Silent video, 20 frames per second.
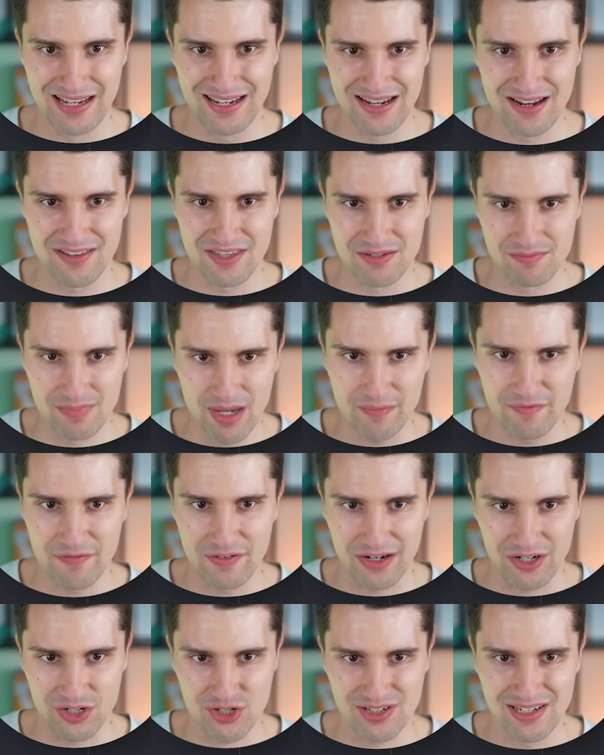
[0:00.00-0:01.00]
And this map
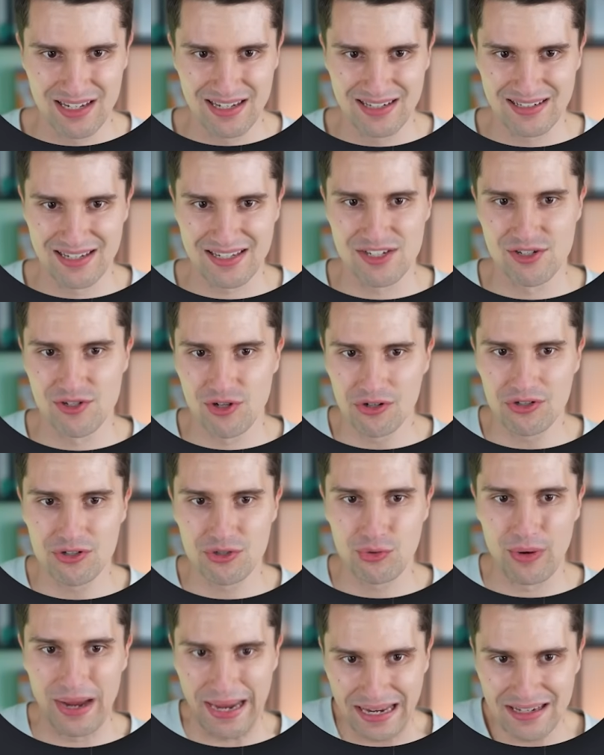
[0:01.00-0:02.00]
function does not
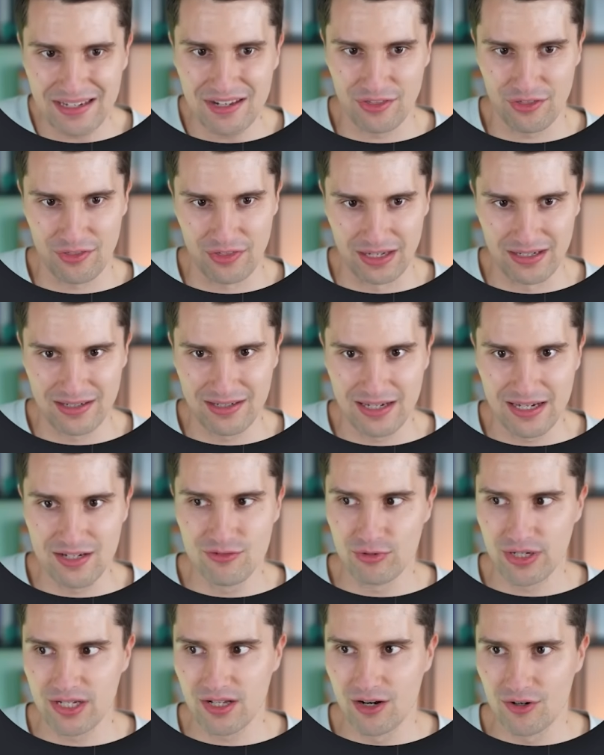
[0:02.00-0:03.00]
do anything in
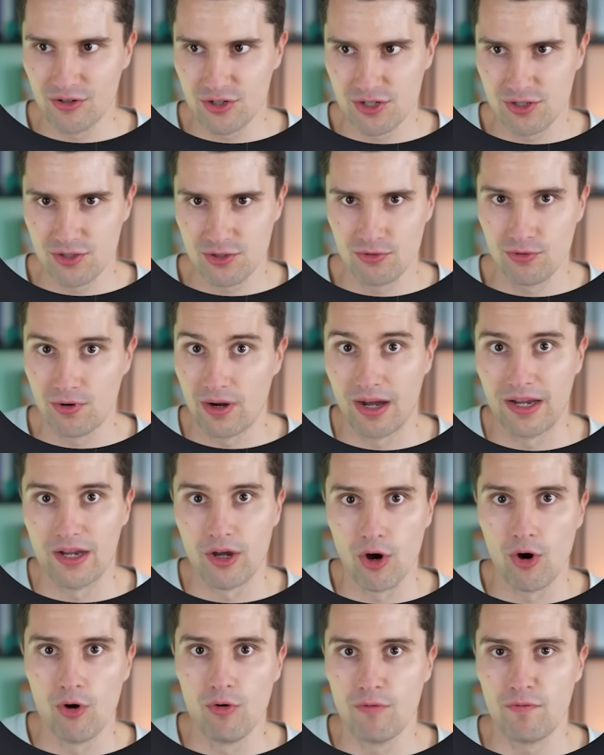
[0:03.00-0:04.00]
regards to
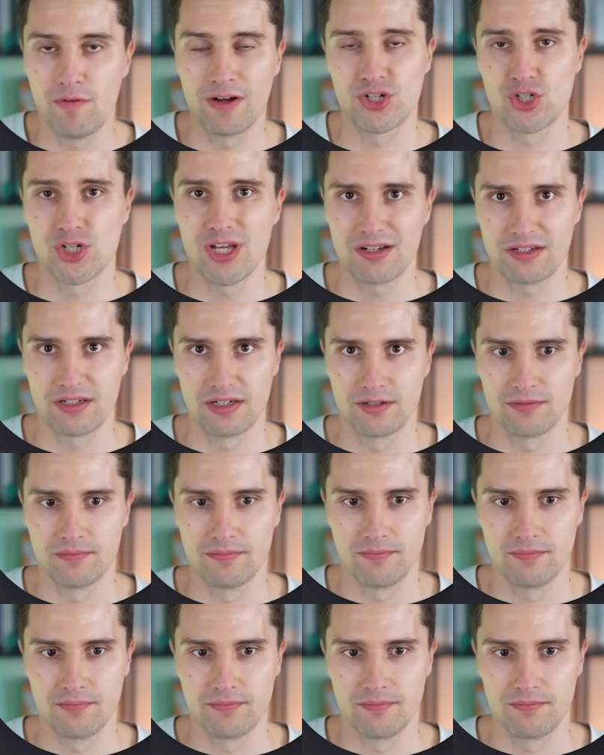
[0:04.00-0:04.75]
IO functionality.